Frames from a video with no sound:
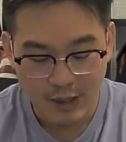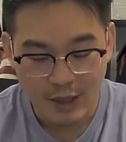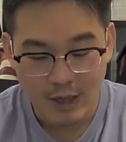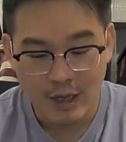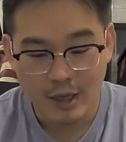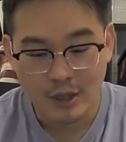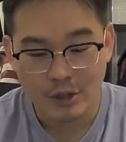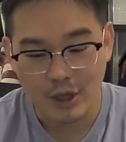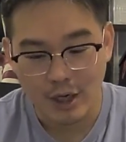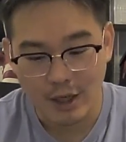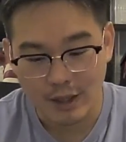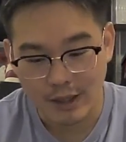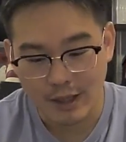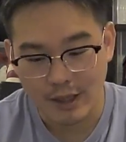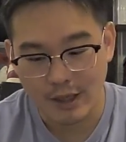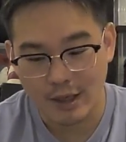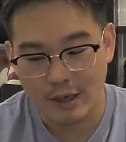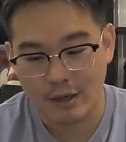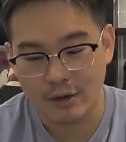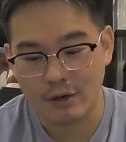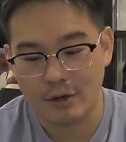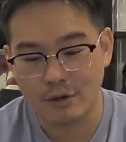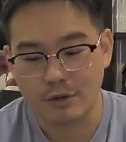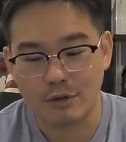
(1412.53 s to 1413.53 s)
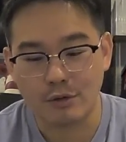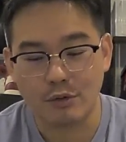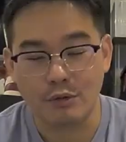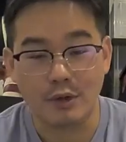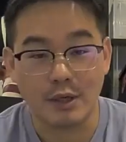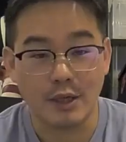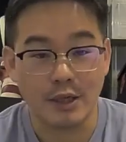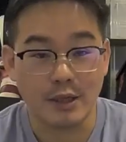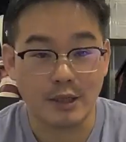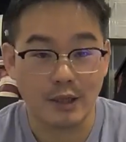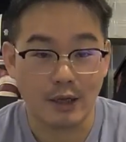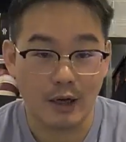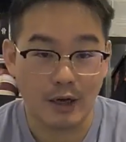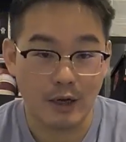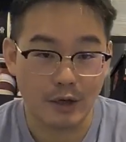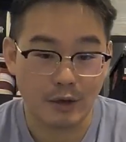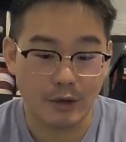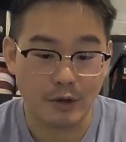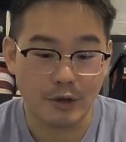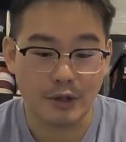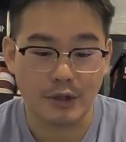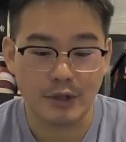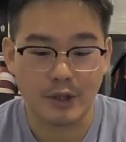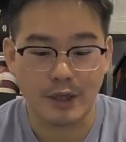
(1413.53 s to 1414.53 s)
Chunky uncles who needs a lot of
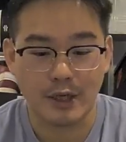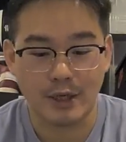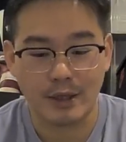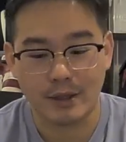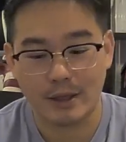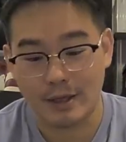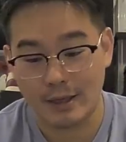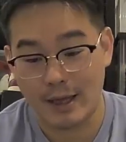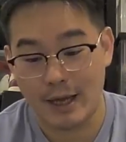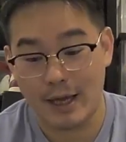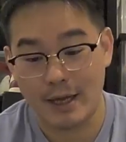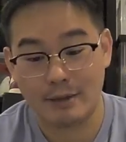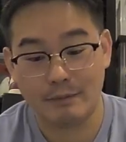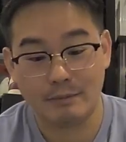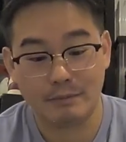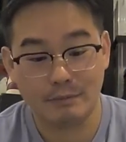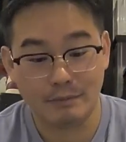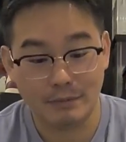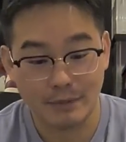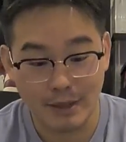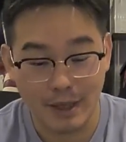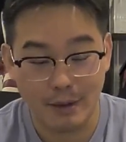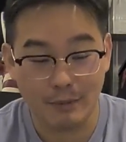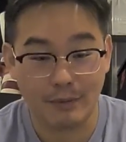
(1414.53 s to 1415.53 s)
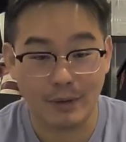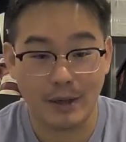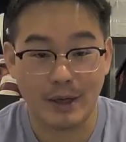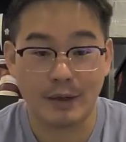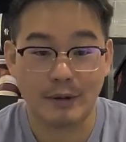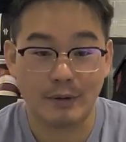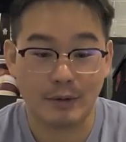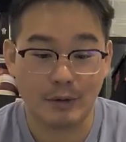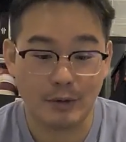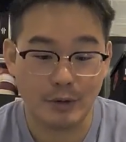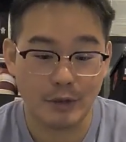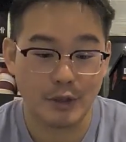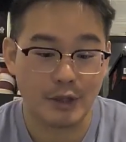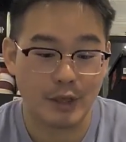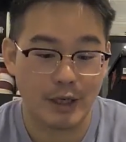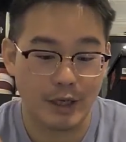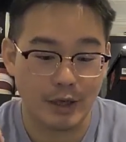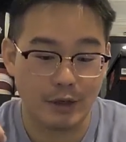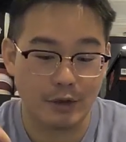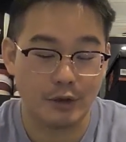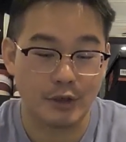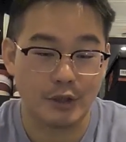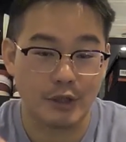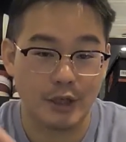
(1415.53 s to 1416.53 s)
cushioning. Again, same thing, cushioning.
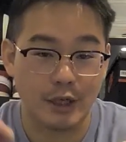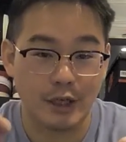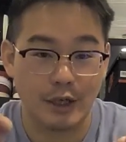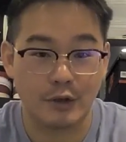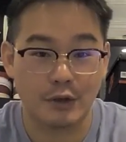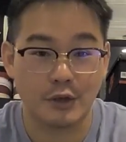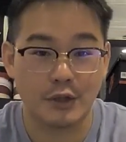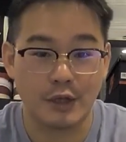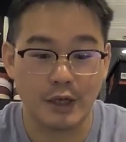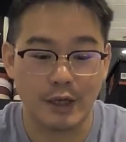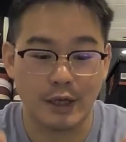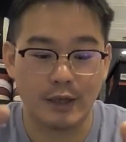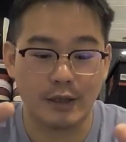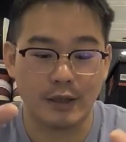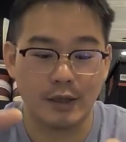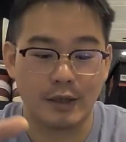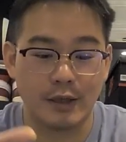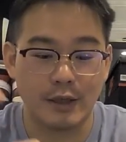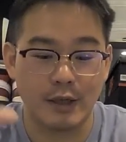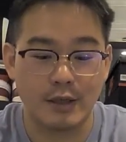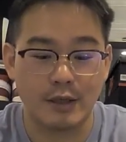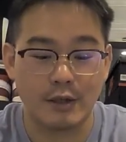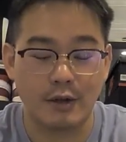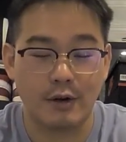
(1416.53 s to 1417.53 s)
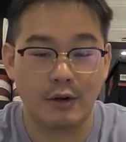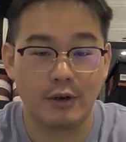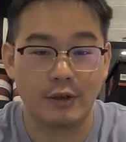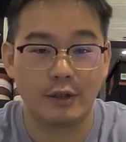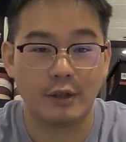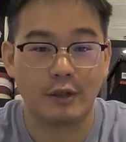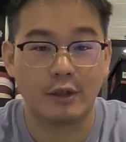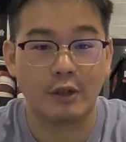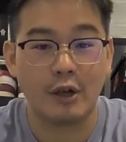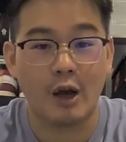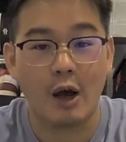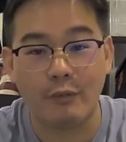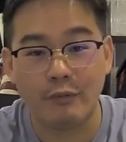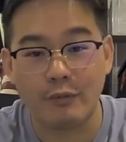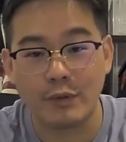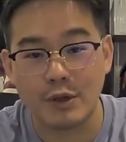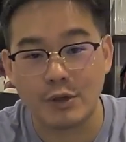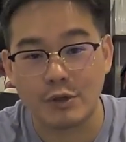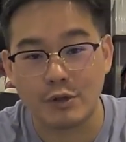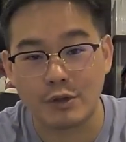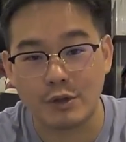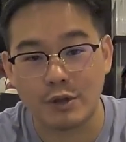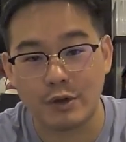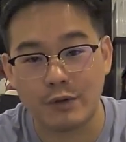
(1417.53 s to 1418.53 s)
These are the top
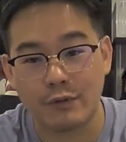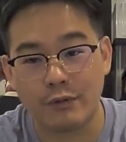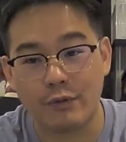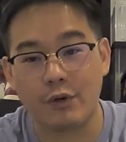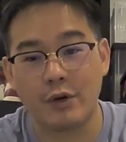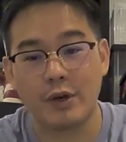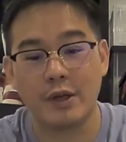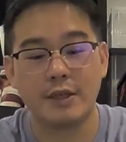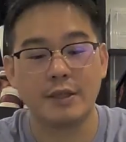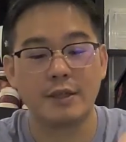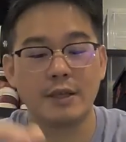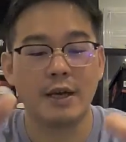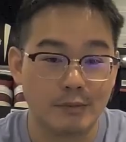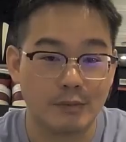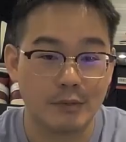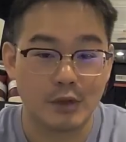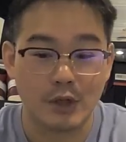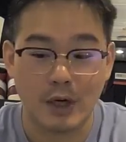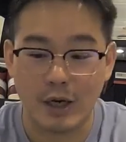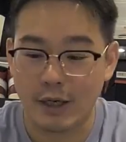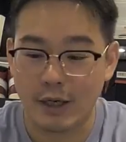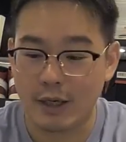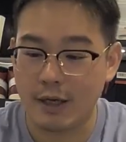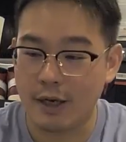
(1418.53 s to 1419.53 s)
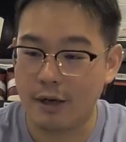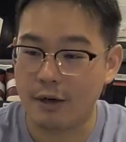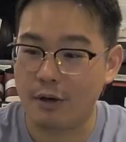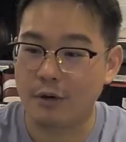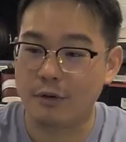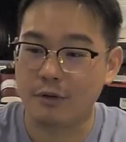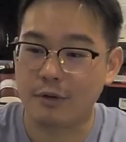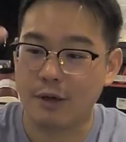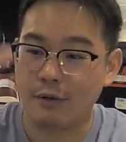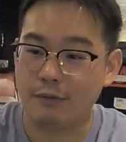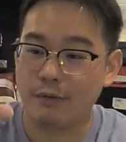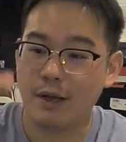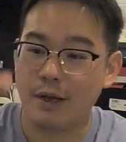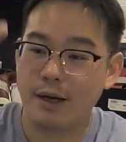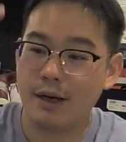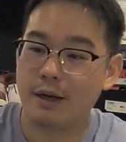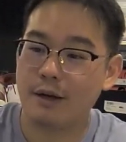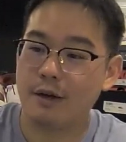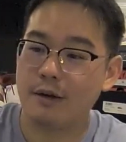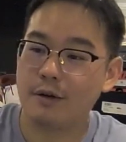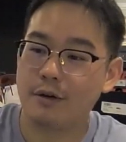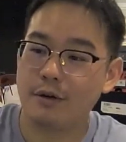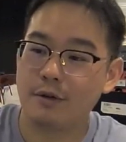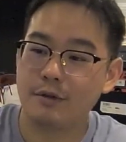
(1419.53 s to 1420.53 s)
features of the 40s. Chunky uncles, athletic
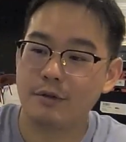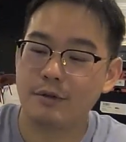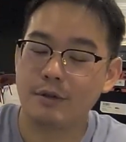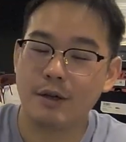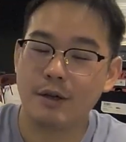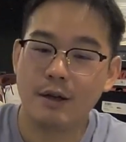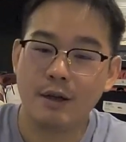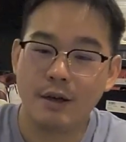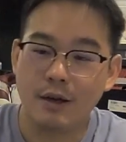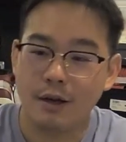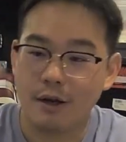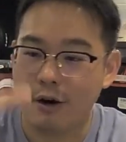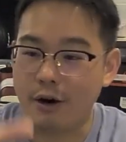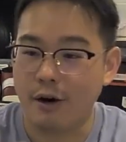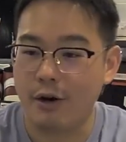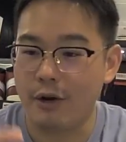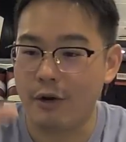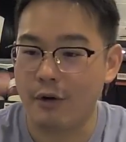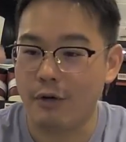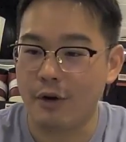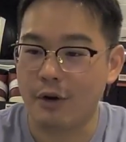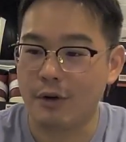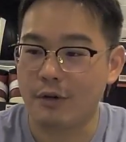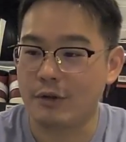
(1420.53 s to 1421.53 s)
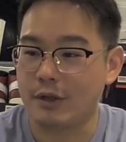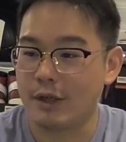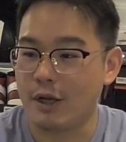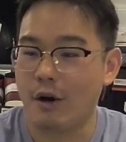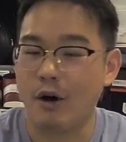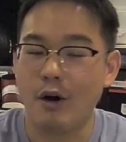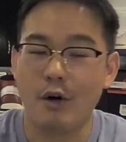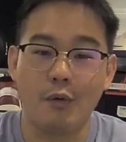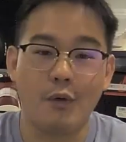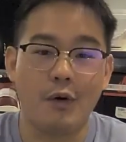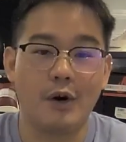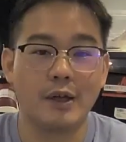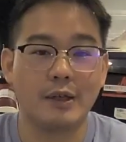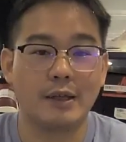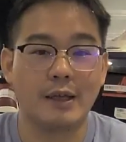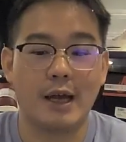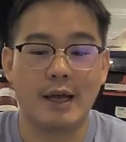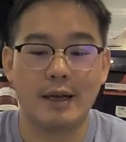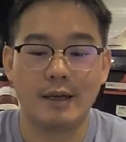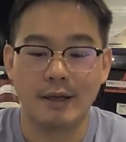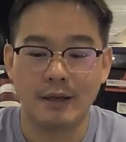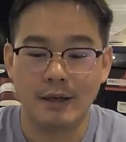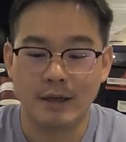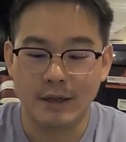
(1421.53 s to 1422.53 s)
uncles, cardio uncles, they all want
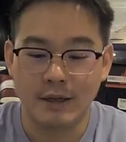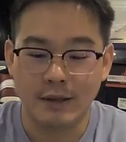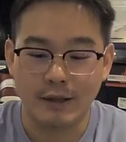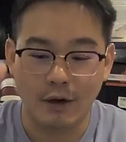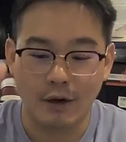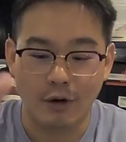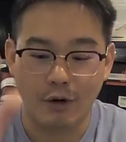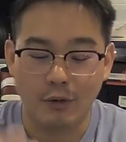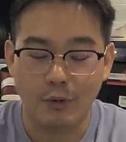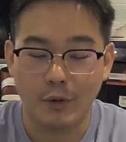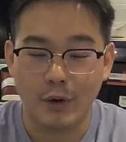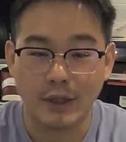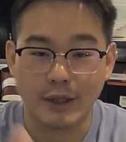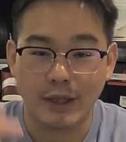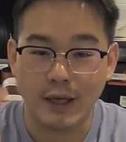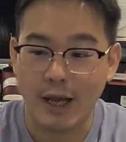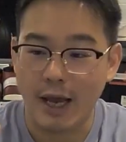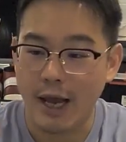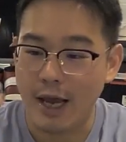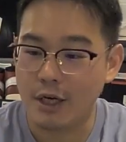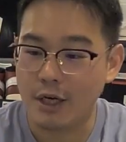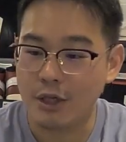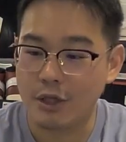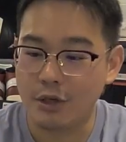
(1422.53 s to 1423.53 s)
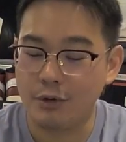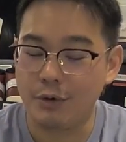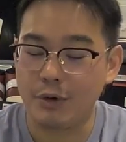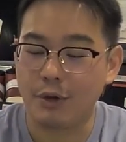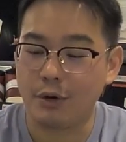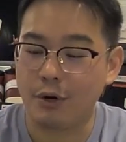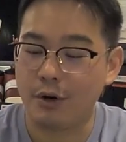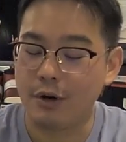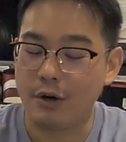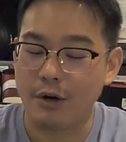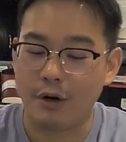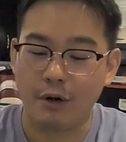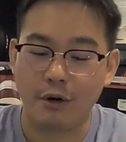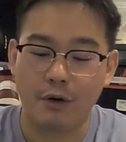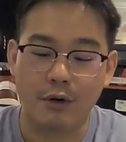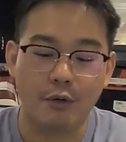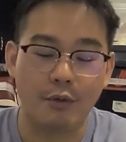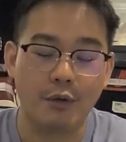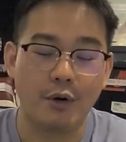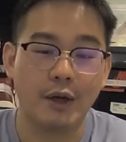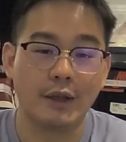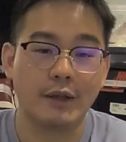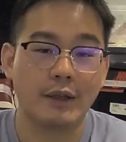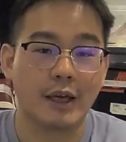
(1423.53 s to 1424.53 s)
that. They all want that energy return. They all
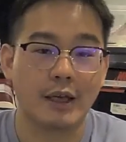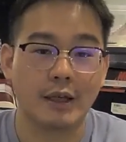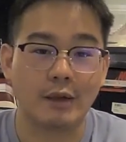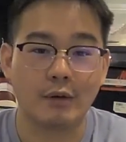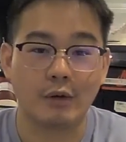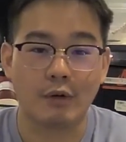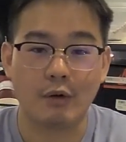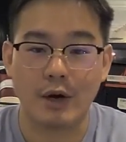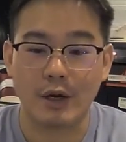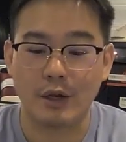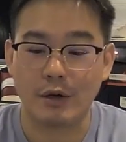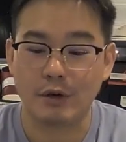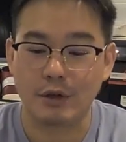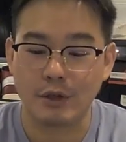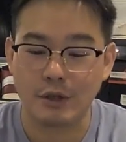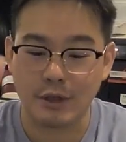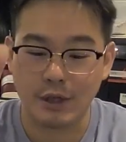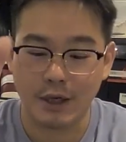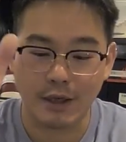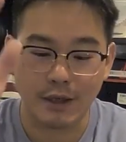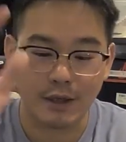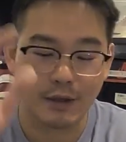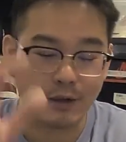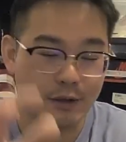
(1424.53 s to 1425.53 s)
want that great cushioning.